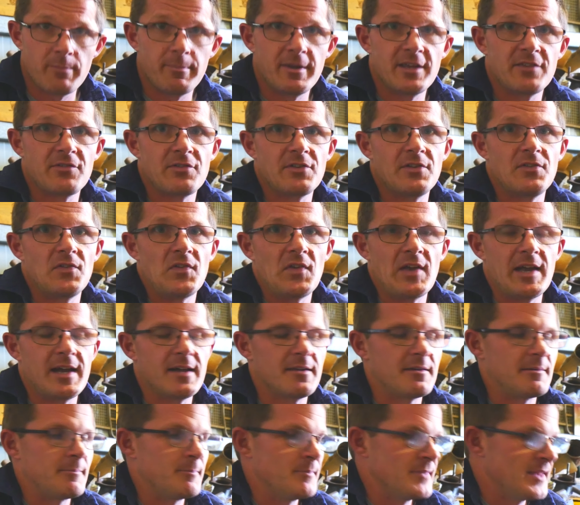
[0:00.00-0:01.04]
pistons out,
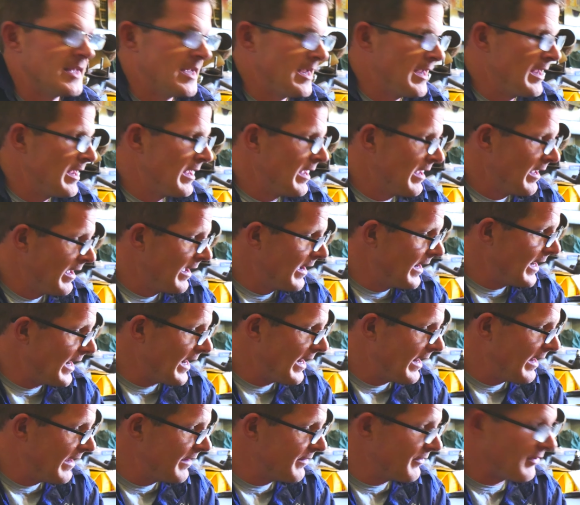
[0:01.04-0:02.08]

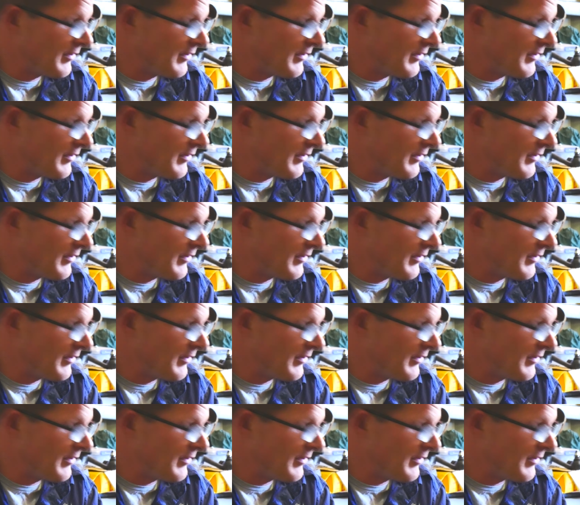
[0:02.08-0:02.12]
and